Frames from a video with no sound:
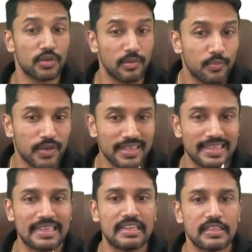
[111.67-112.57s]

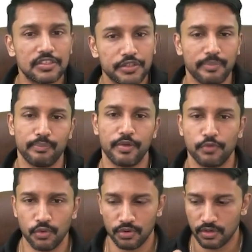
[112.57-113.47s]
complete internship
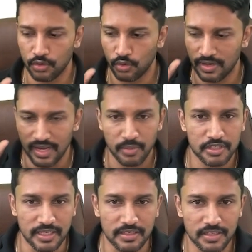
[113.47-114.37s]
before your name
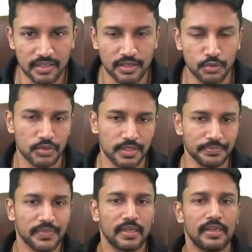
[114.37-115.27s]
is entered into the